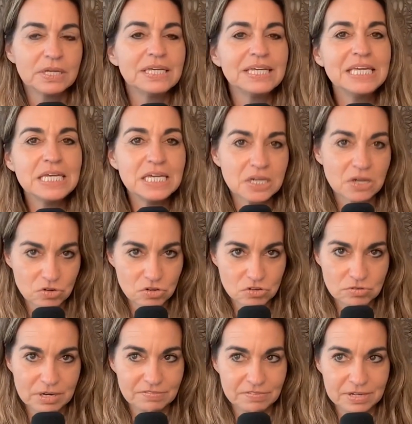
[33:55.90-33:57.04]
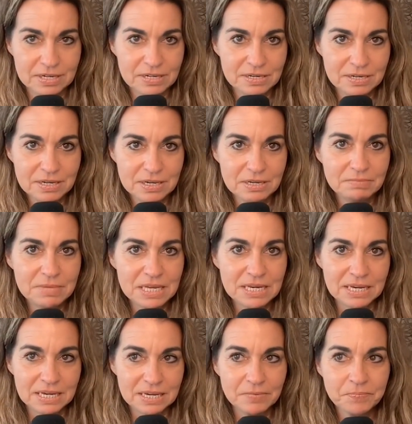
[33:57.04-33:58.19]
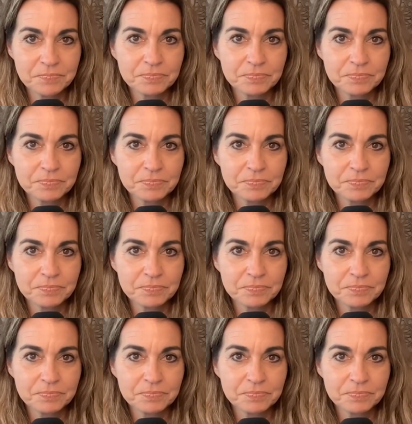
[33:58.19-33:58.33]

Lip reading: ego driven, meaning